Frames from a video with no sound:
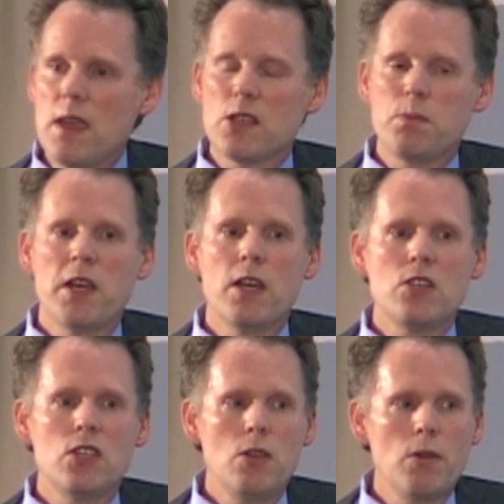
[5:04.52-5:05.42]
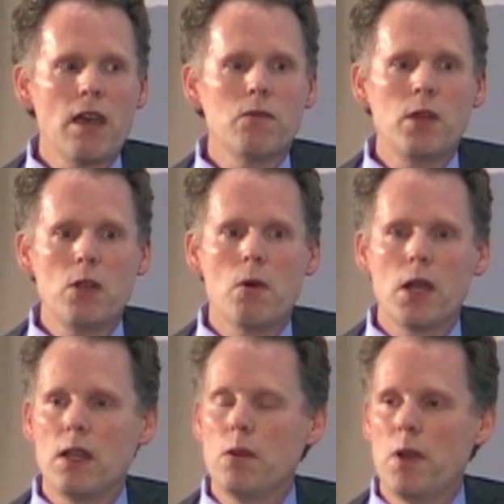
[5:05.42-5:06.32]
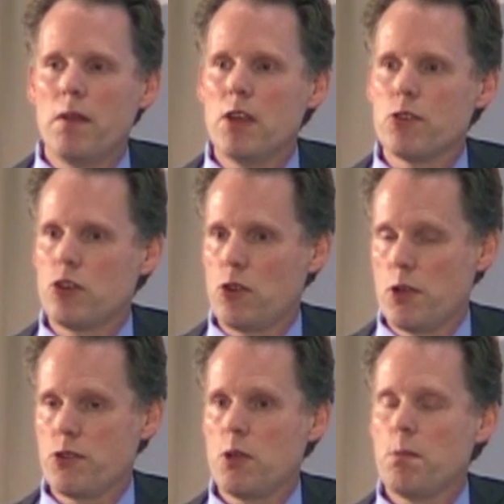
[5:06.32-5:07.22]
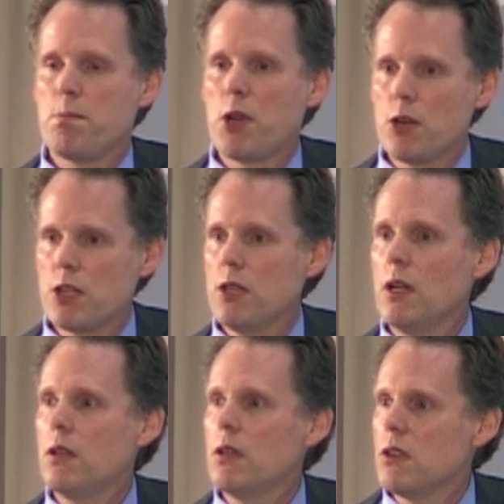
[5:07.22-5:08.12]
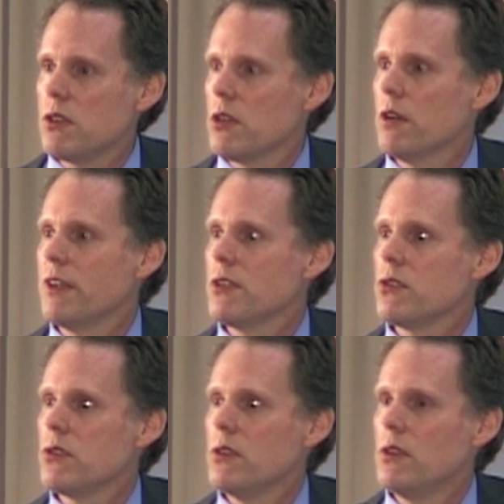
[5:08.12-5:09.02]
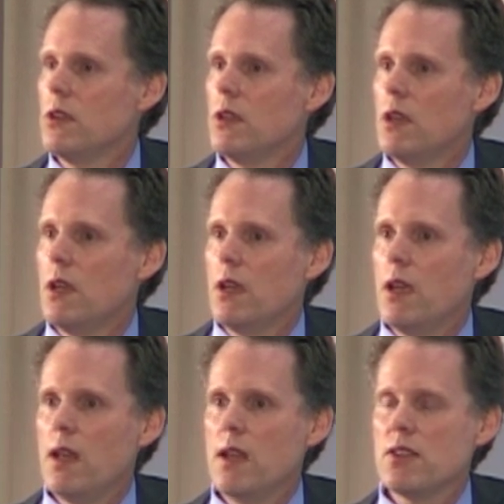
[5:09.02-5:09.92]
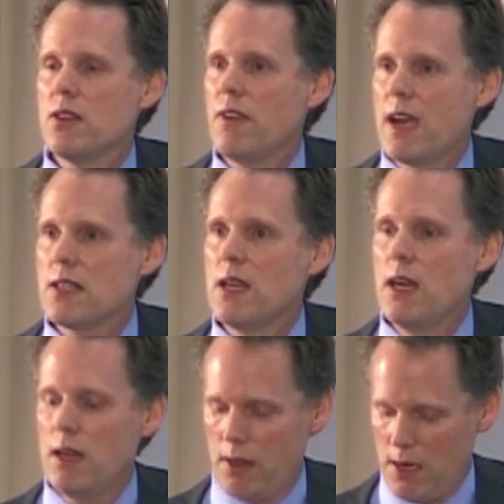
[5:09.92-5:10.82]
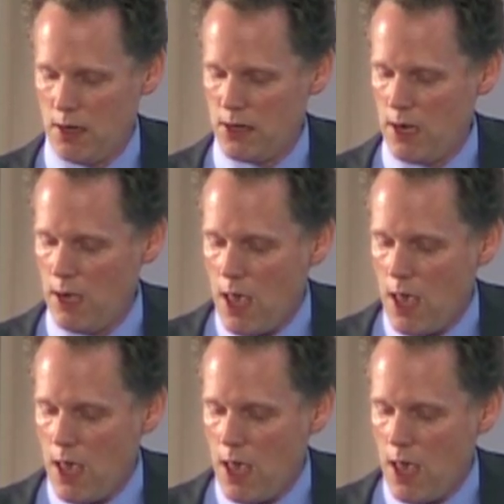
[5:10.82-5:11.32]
experience that you have when you walk into one of their stores. Personal service. And it's a fascinating thing to see.